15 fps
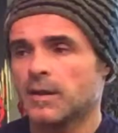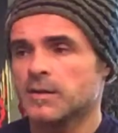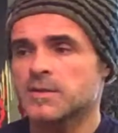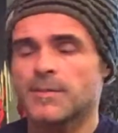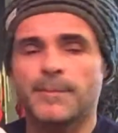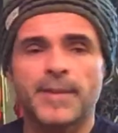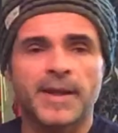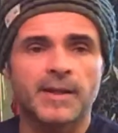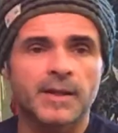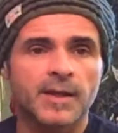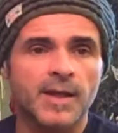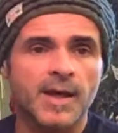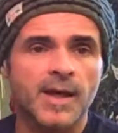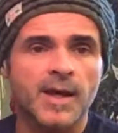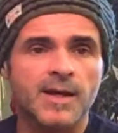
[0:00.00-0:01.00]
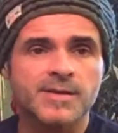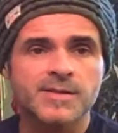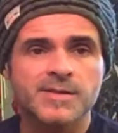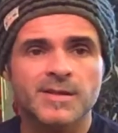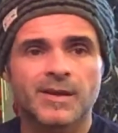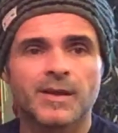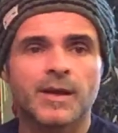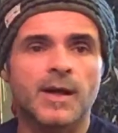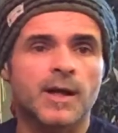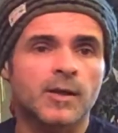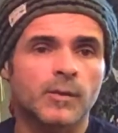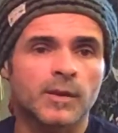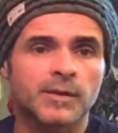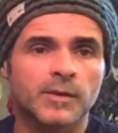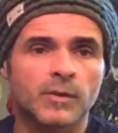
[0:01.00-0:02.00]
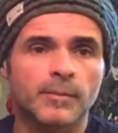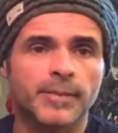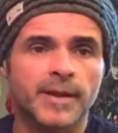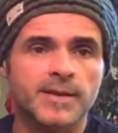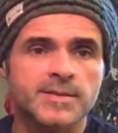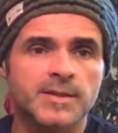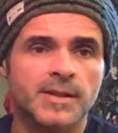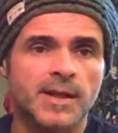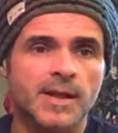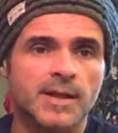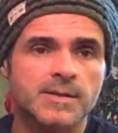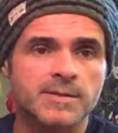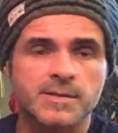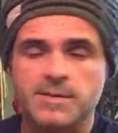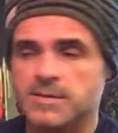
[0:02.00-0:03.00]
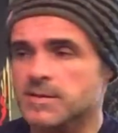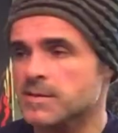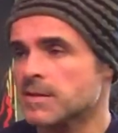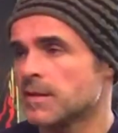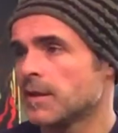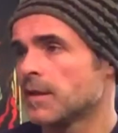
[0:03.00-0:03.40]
It's a pain in the ass. I don't want to deal with pains in the asses.